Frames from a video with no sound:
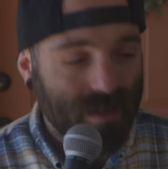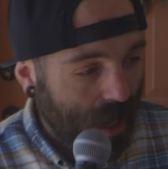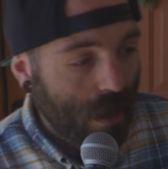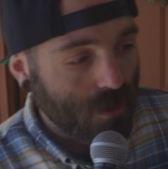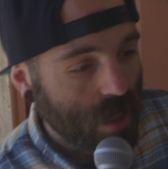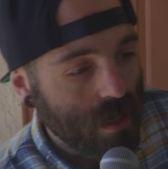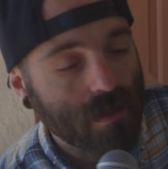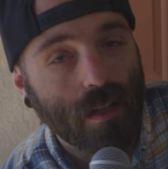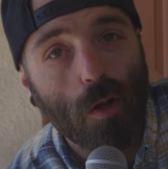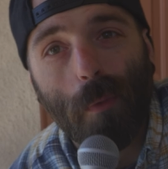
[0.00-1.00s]
The style's changed
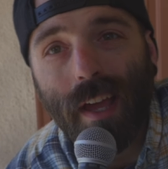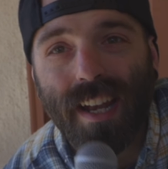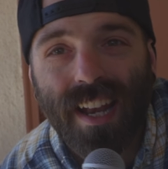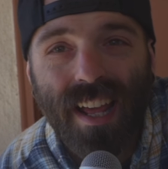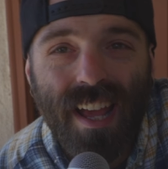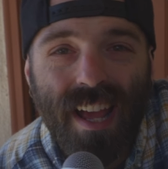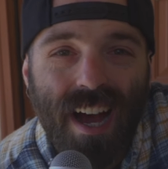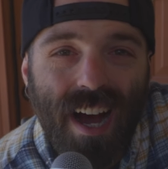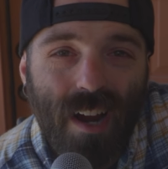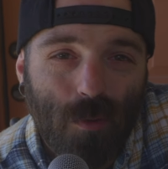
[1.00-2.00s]
a little bit. And
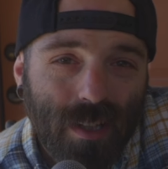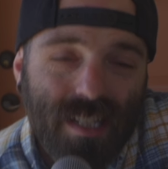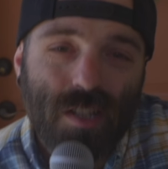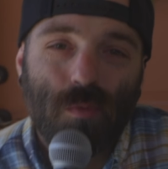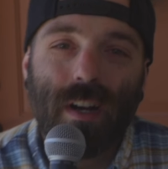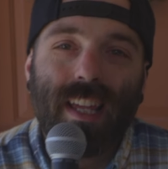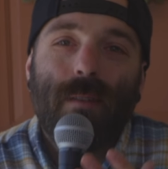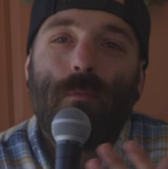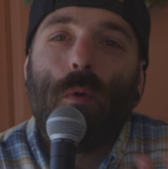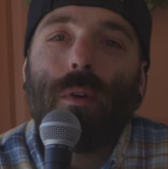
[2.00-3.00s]
I really just want to
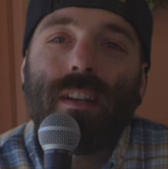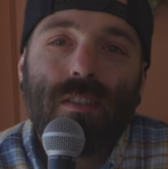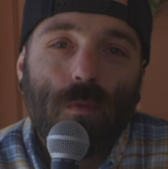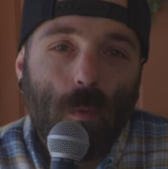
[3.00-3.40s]
get more into